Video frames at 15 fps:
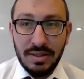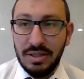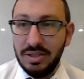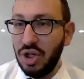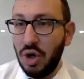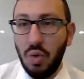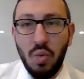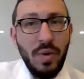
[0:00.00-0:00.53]

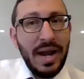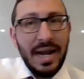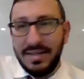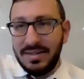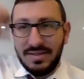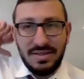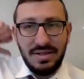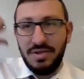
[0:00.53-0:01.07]
don't wait
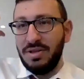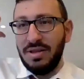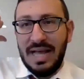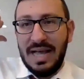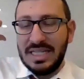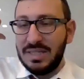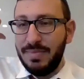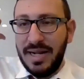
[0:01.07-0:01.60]
till the
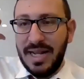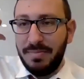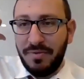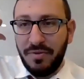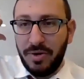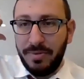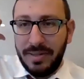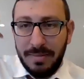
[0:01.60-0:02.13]
last minute before
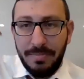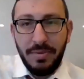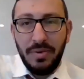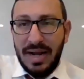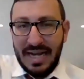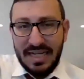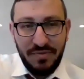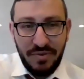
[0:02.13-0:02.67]
Yom Kippur,
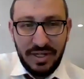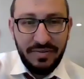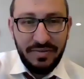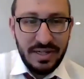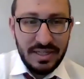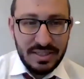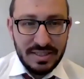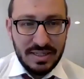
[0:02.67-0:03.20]
ask
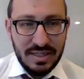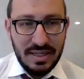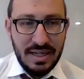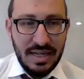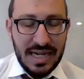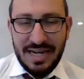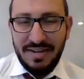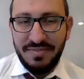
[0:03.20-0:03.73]
forgiveness
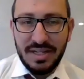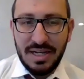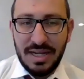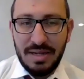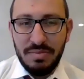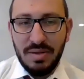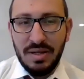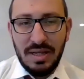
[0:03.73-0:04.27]
ahead of
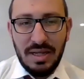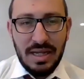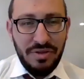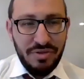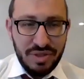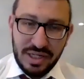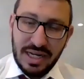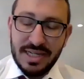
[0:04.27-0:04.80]
time.
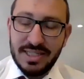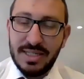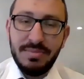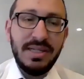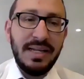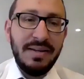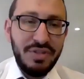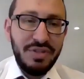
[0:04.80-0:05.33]
It's a custom to
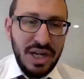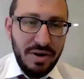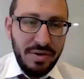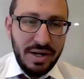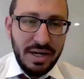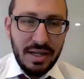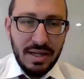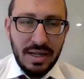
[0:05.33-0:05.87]
give
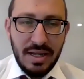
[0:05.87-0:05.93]
charity.